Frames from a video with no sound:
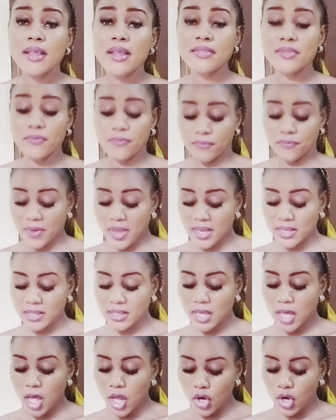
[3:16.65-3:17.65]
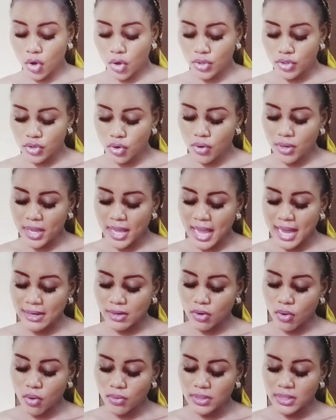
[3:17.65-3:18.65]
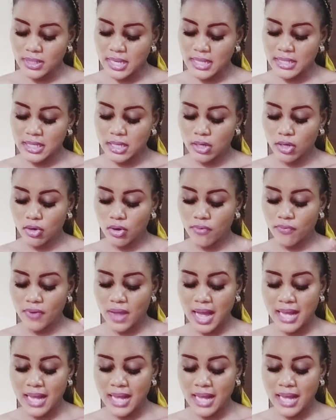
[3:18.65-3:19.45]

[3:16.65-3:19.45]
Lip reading: the face a lot, okay, and contains a lot of